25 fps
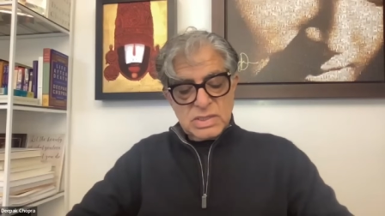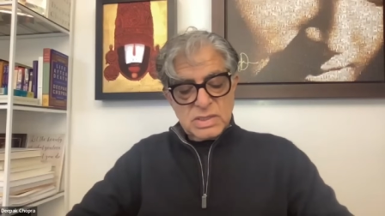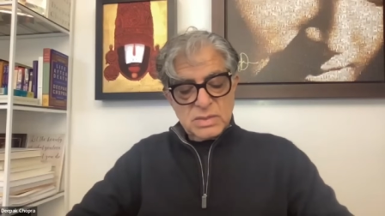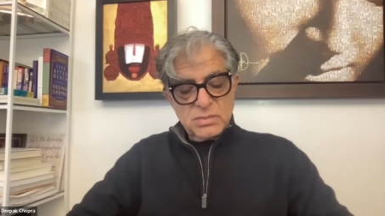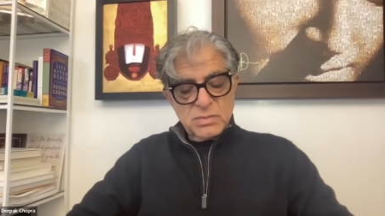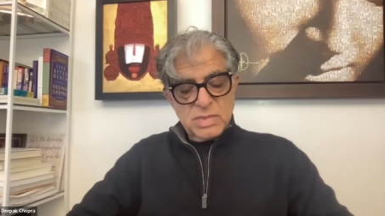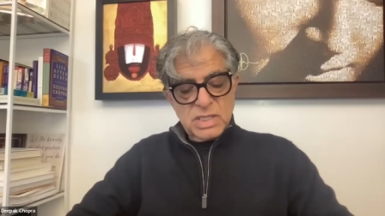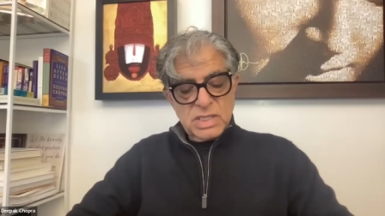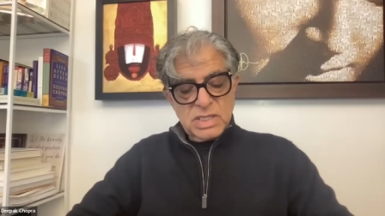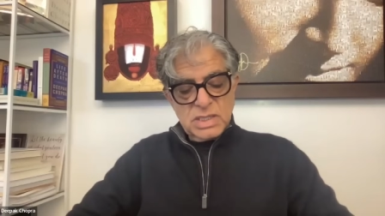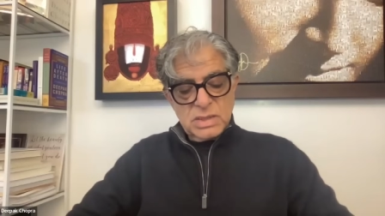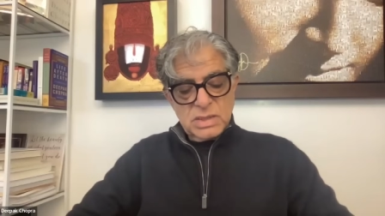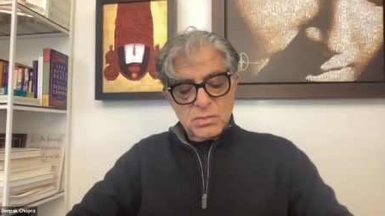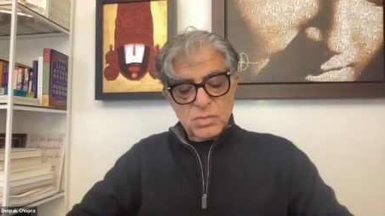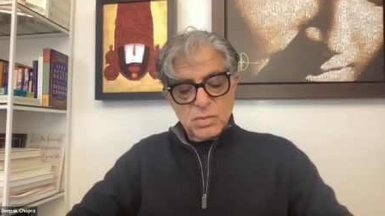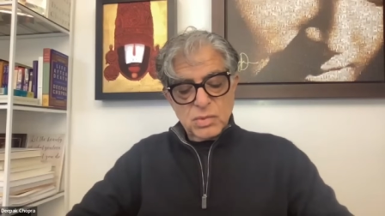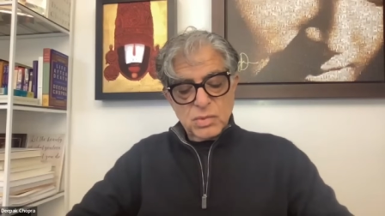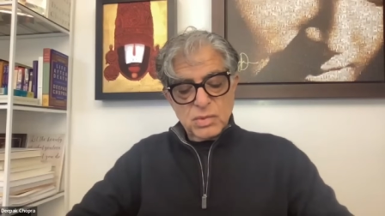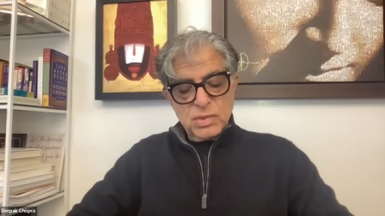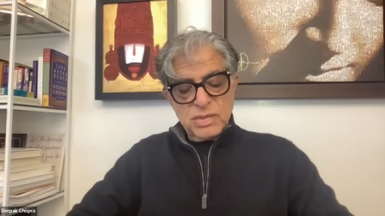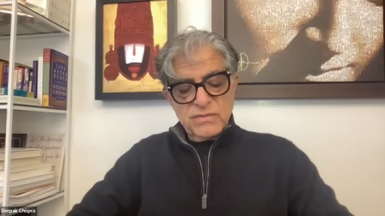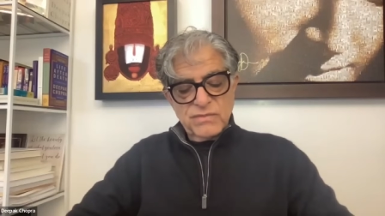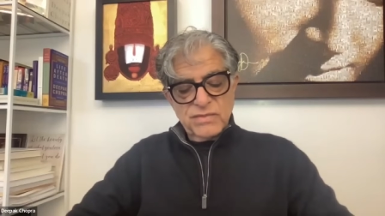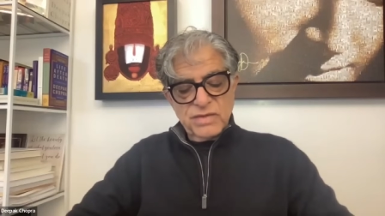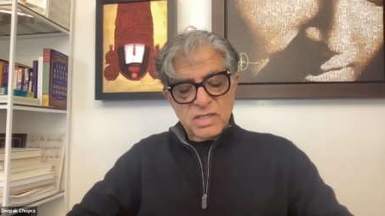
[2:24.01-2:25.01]
can make it
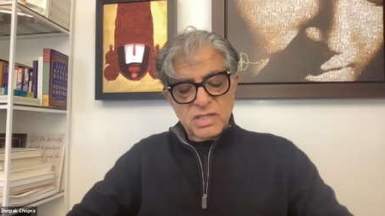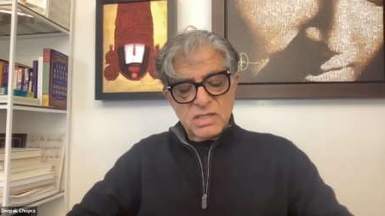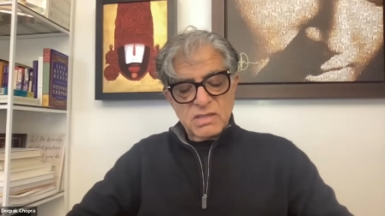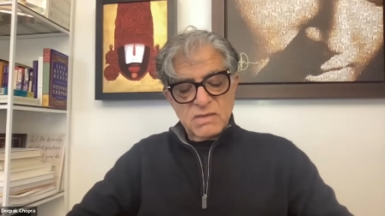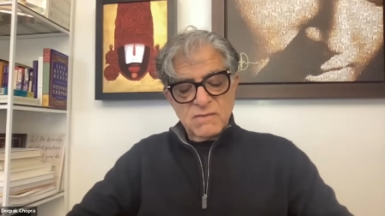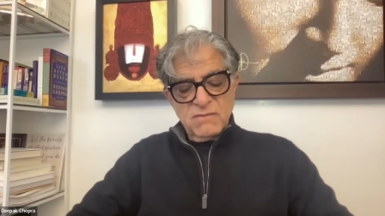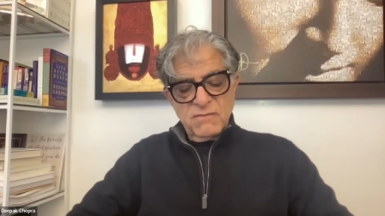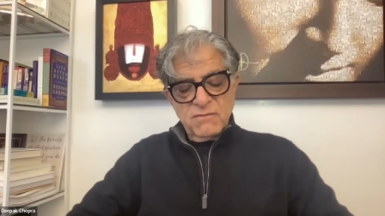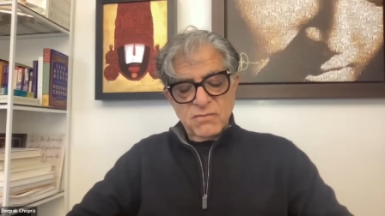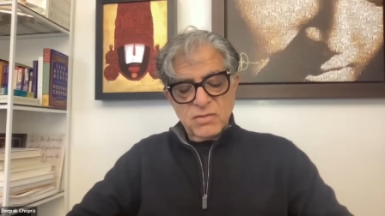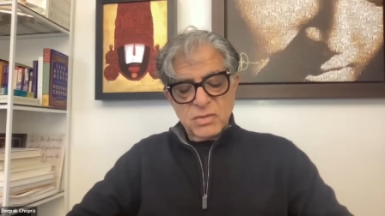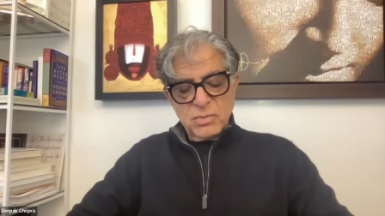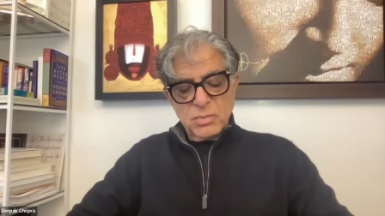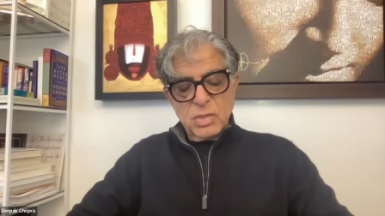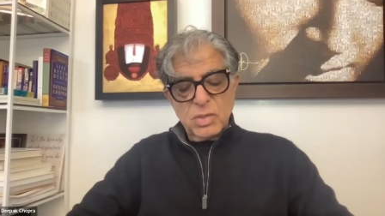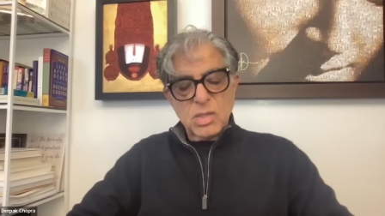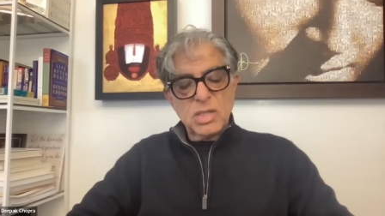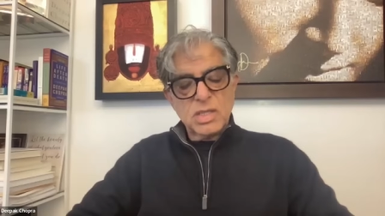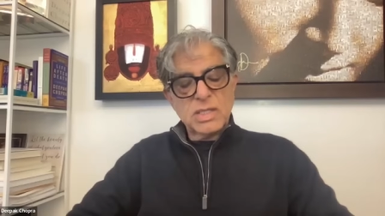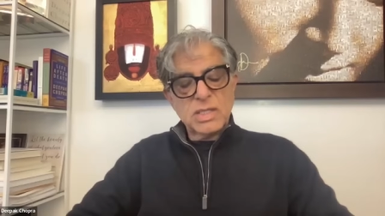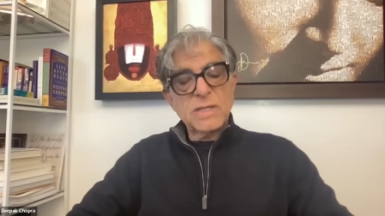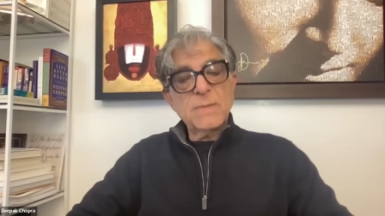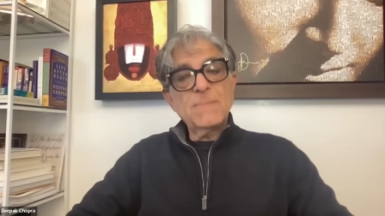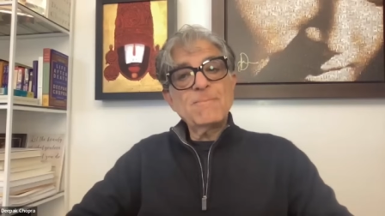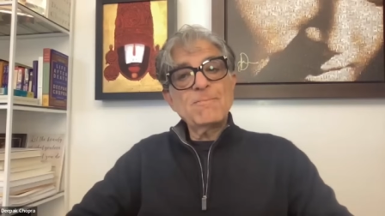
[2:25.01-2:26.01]
more difficult for the
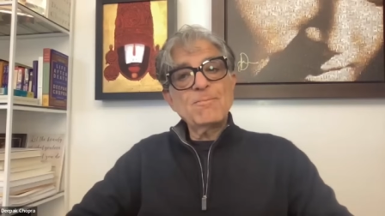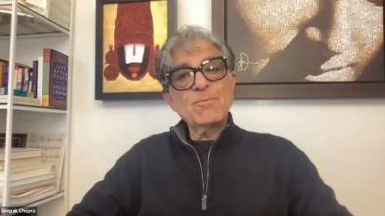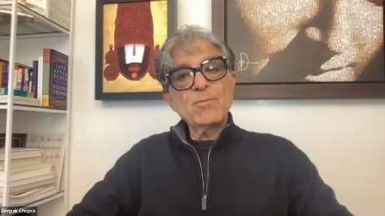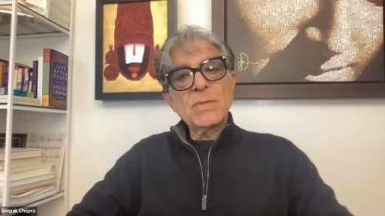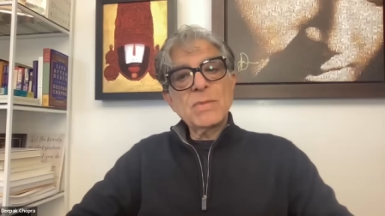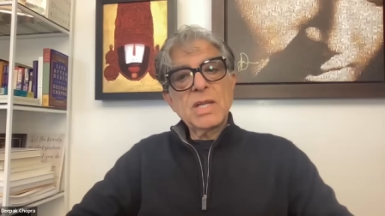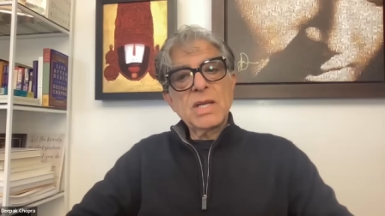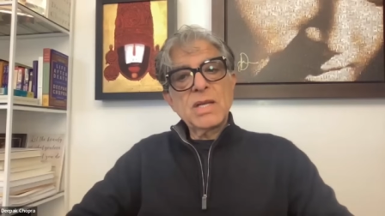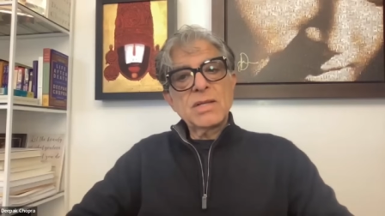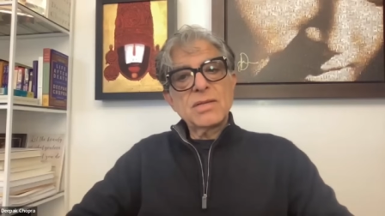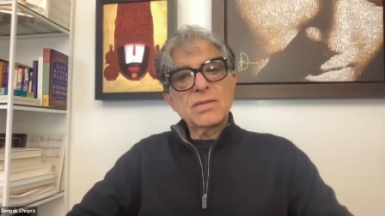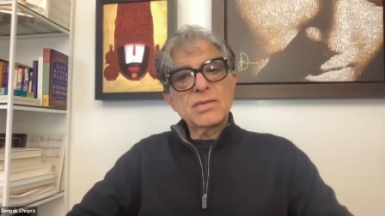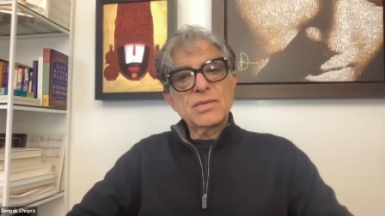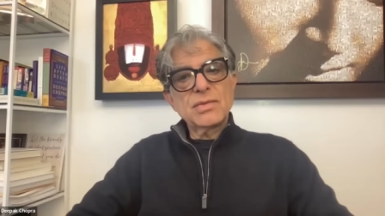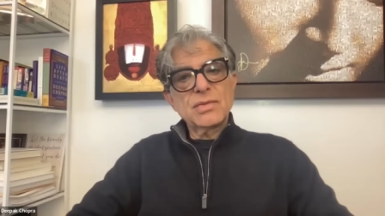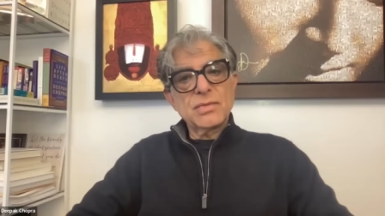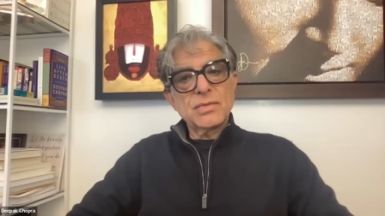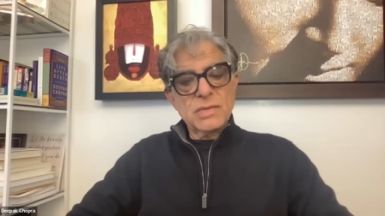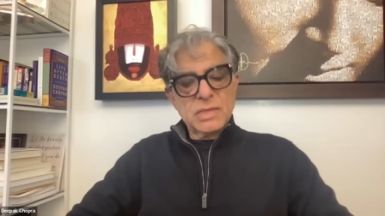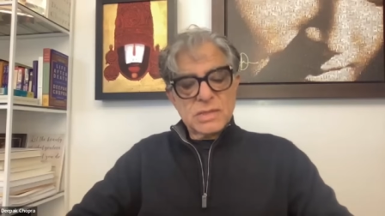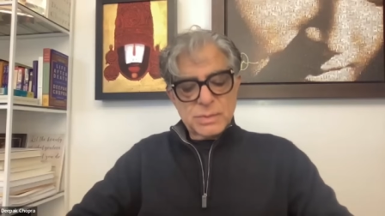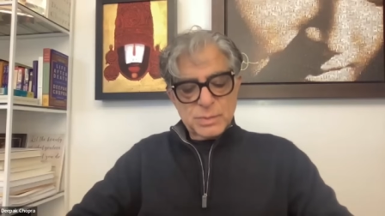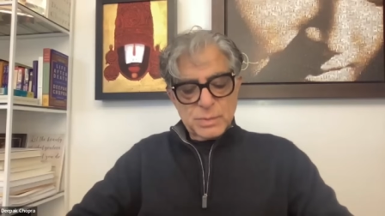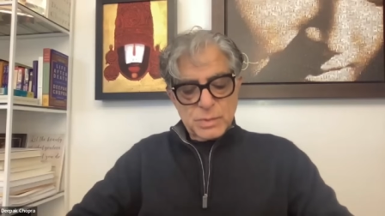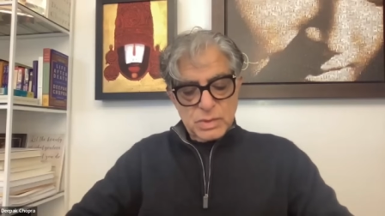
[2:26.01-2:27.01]
body to
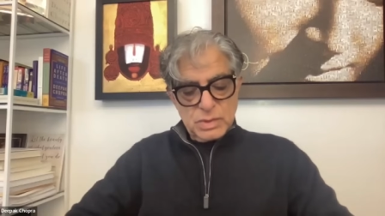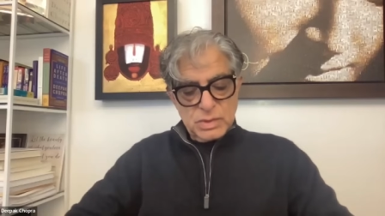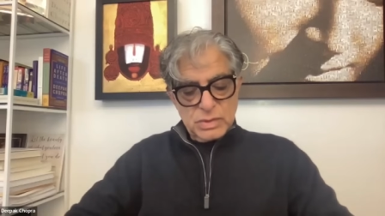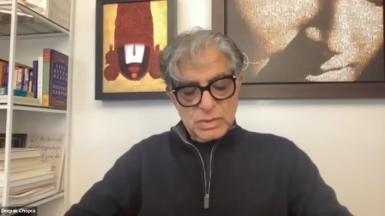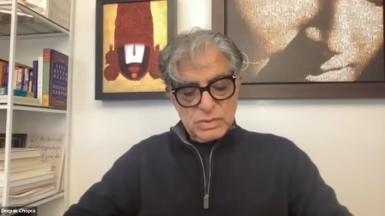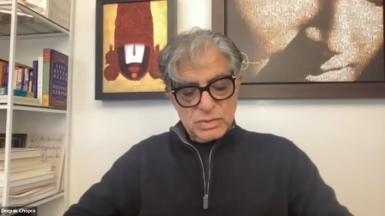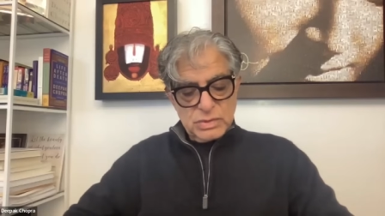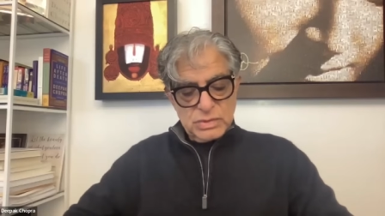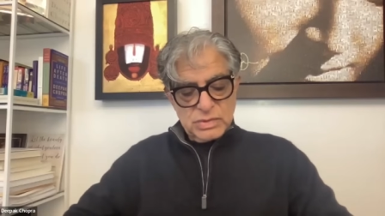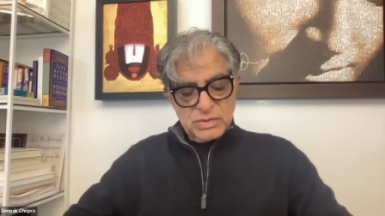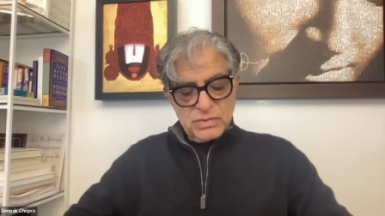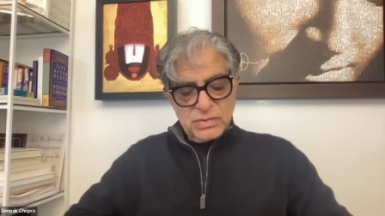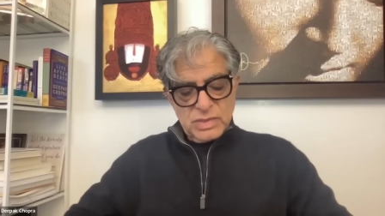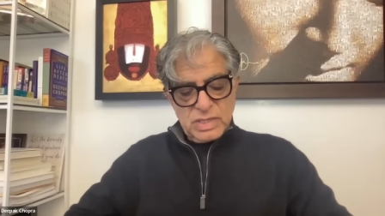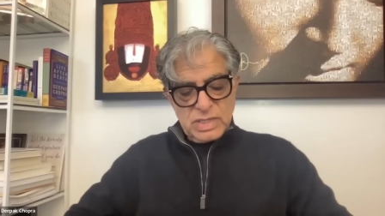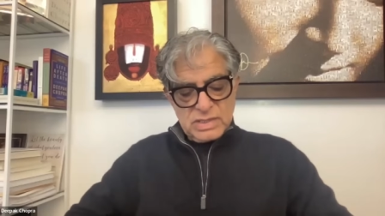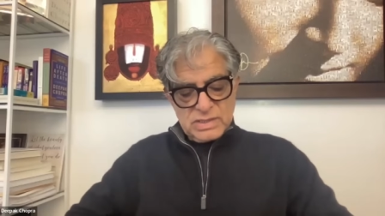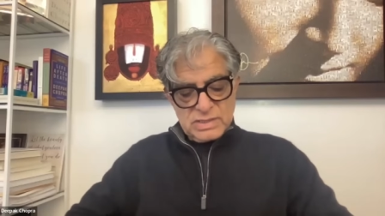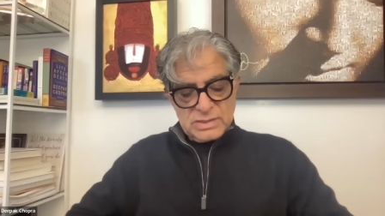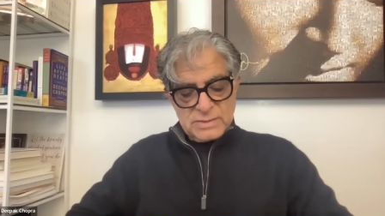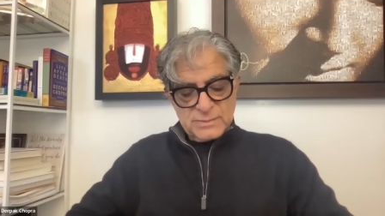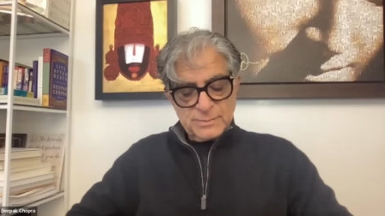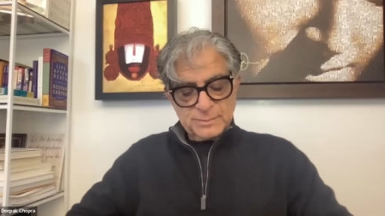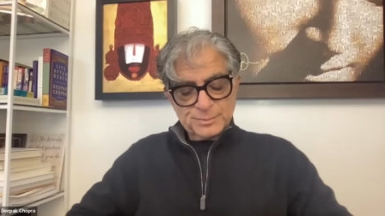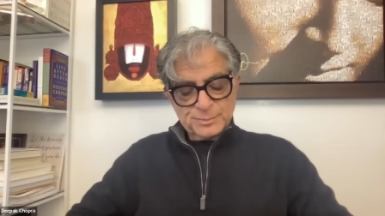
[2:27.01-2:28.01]
respond to
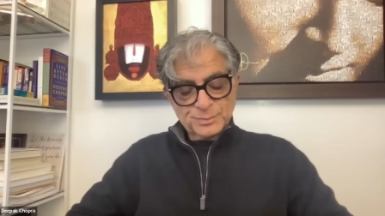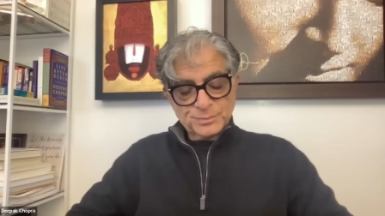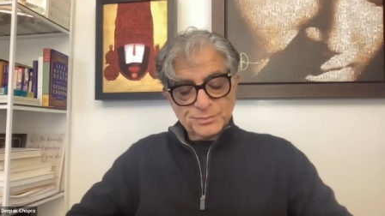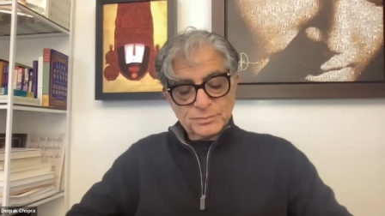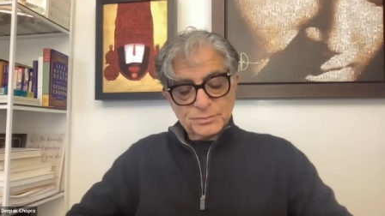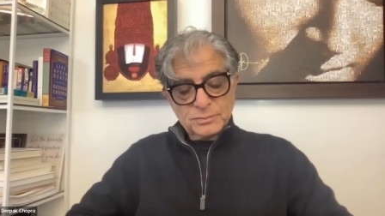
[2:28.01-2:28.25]
stress.